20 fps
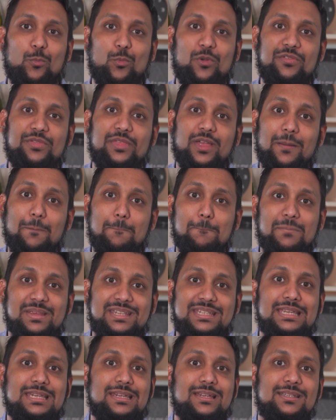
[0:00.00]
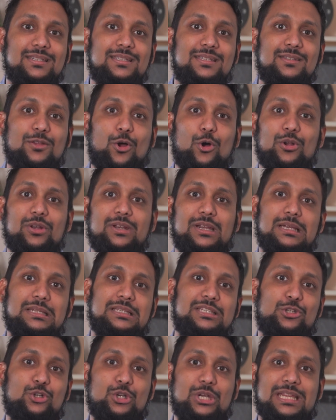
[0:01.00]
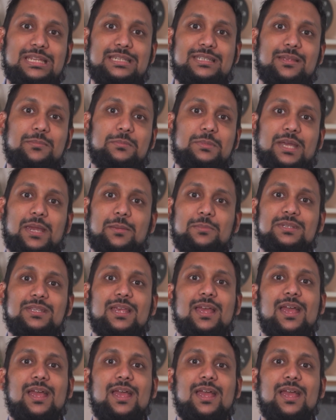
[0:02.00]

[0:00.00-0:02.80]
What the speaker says: with the busyness on the screen sometimes.